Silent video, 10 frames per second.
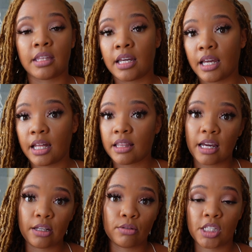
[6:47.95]
thing
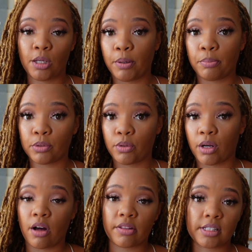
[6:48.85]
that you see people doing
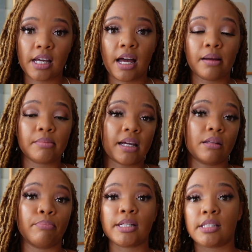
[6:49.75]
all the time, like
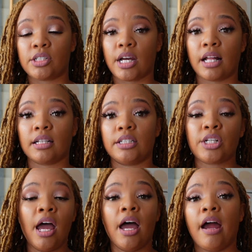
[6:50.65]
the Bust It Challenge,
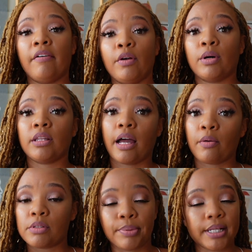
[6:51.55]
everyone
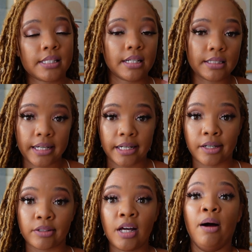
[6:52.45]
was busting it
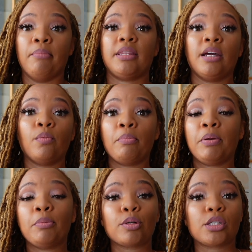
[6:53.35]
down. But then when
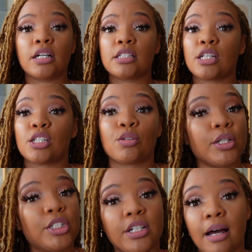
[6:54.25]
people started to
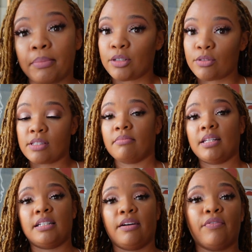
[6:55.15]
switch it up and do
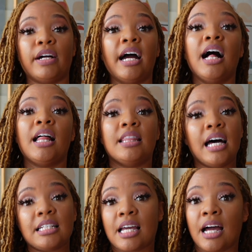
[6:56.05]
something different,
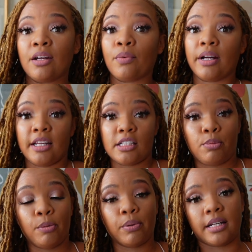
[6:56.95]
that's kind of what gets
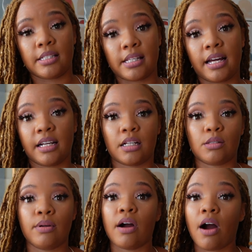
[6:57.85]
people excited, because
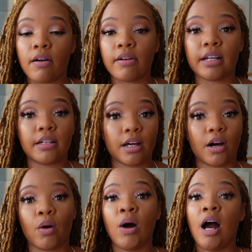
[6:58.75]
we already
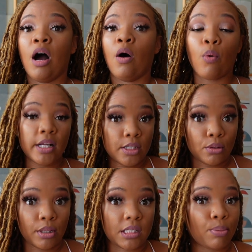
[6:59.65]
know what to
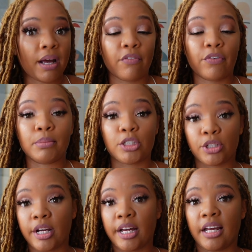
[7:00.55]
expect from the
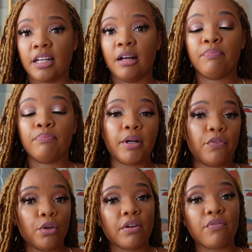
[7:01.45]
trend. But if
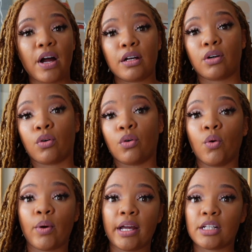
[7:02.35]
you can find a
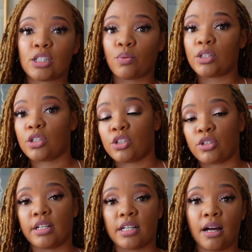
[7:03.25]
cool way to switch the
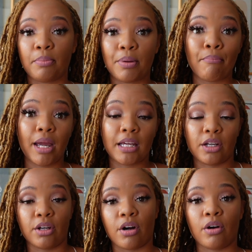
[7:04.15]
trend up and make it
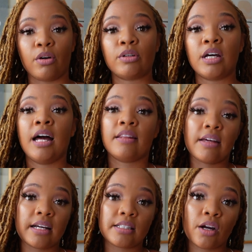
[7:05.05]
your own,
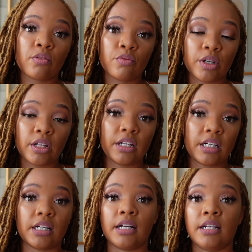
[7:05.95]
that's a really
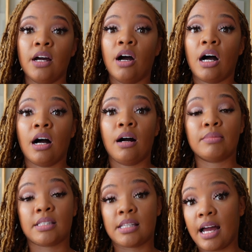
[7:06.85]
good
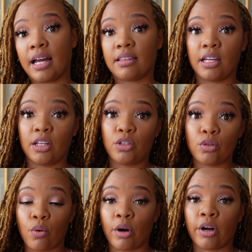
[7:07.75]
sign that
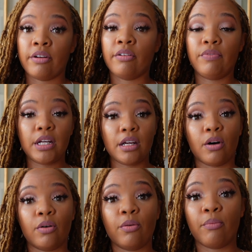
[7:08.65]
your
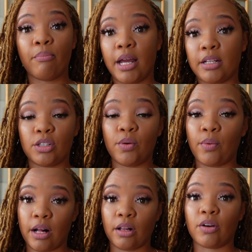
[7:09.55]
video made you
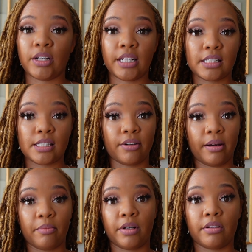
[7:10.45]
well on
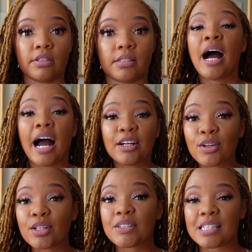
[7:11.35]
Instagram Reels. I know
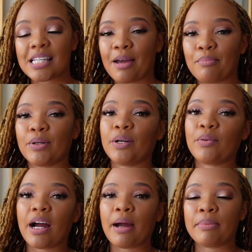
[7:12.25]
there was a time period
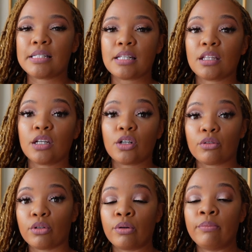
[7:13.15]
where I basically
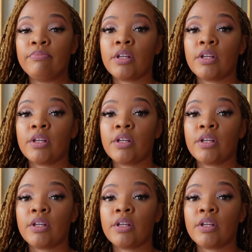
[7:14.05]
grew